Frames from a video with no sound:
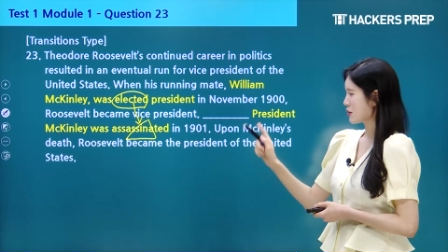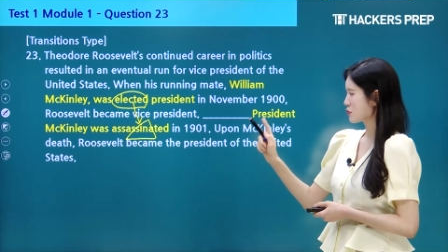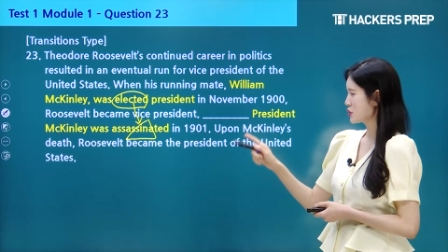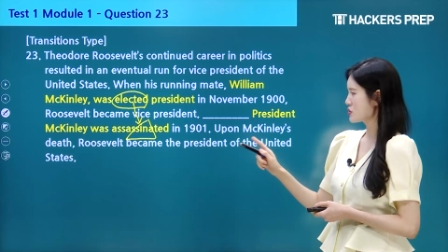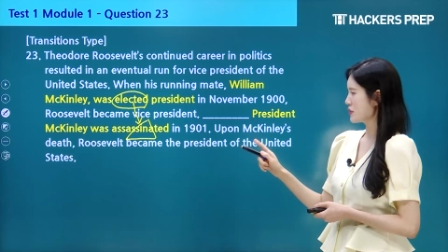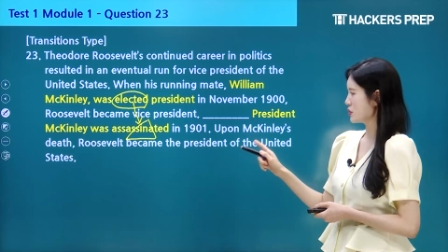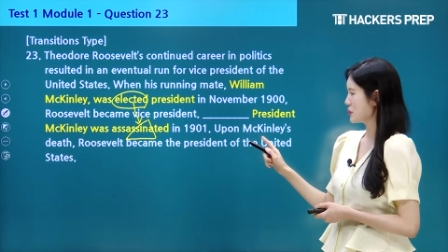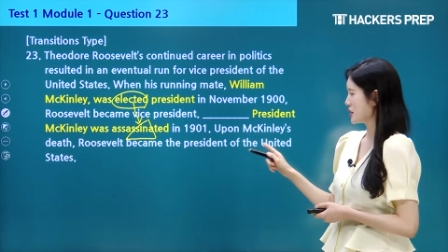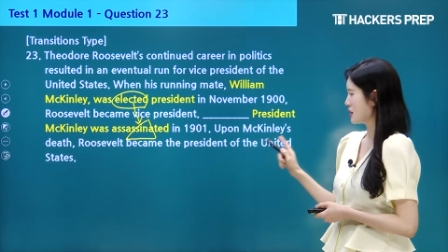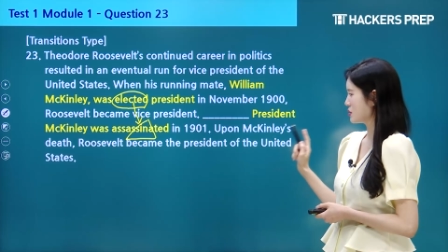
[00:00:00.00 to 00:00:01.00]
Roosevelt
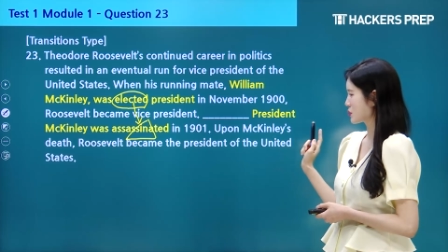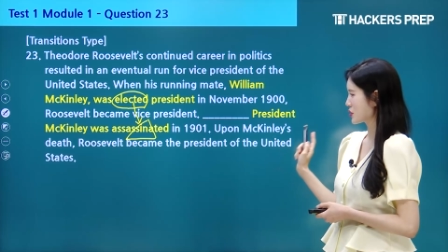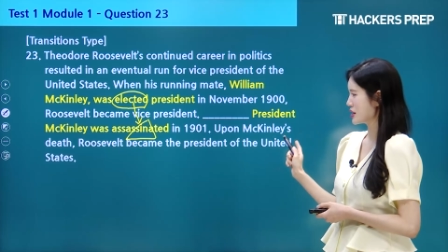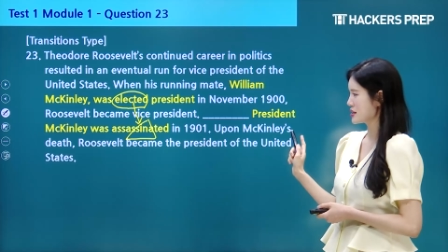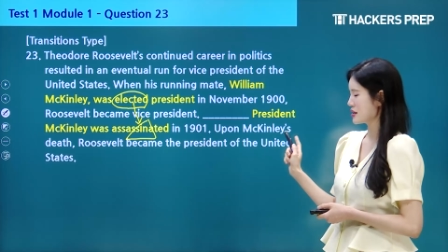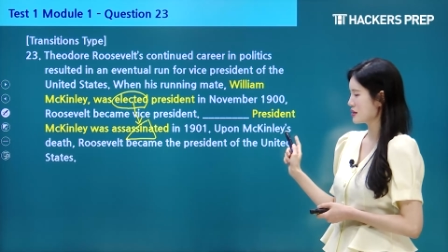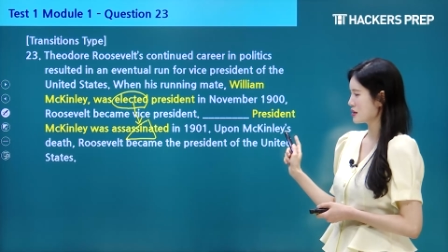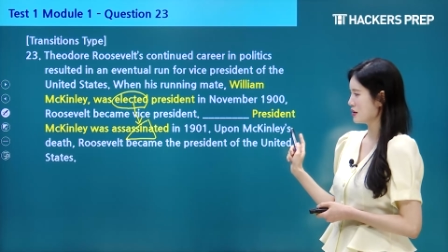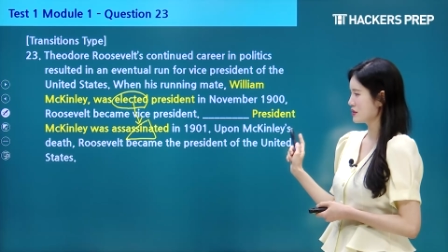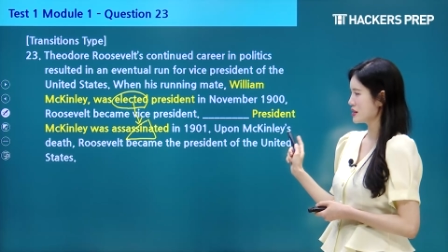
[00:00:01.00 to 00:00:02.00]
became the president
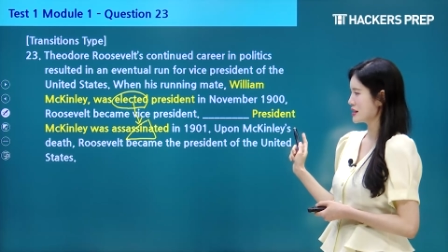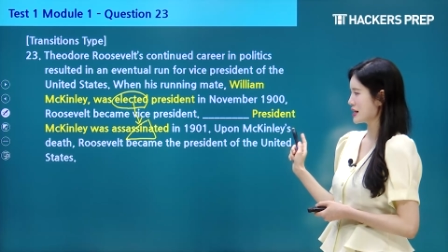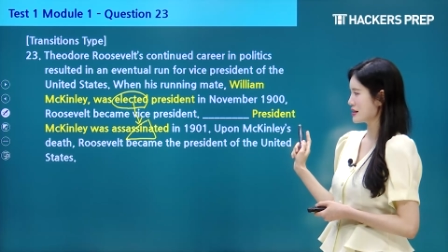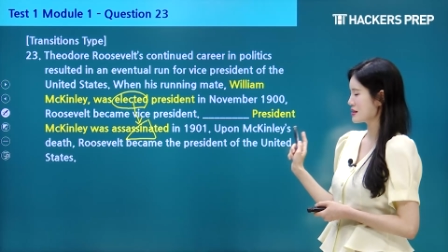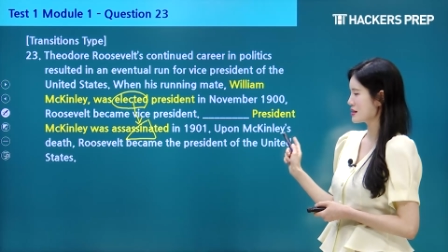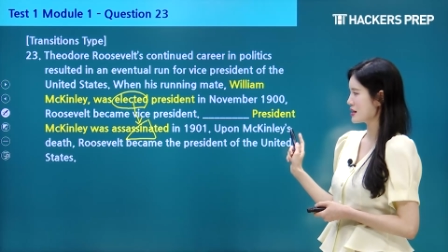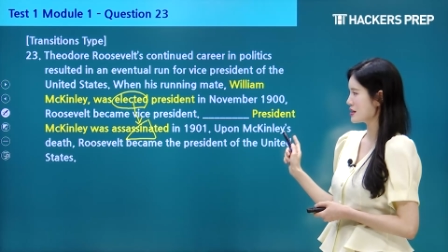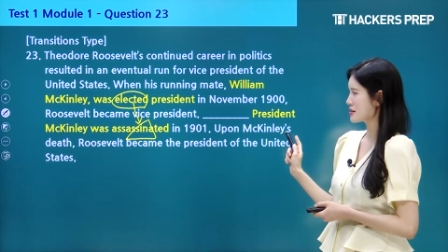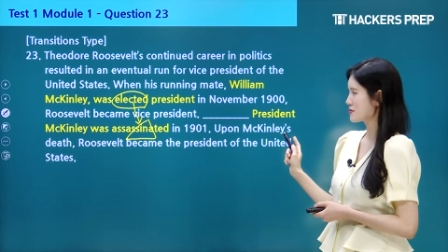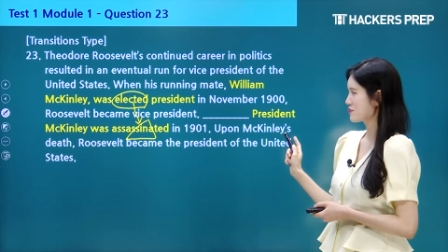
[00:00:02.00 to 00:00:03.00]
of the United
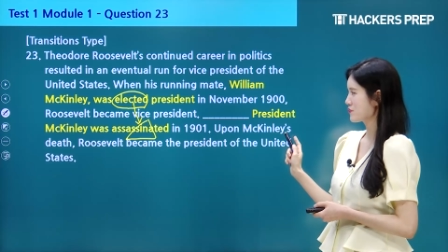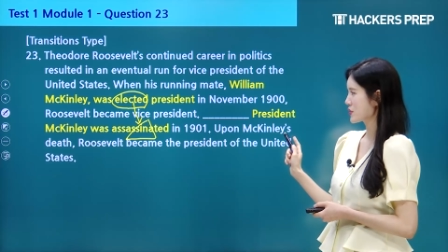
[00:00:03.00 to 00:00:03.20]
States.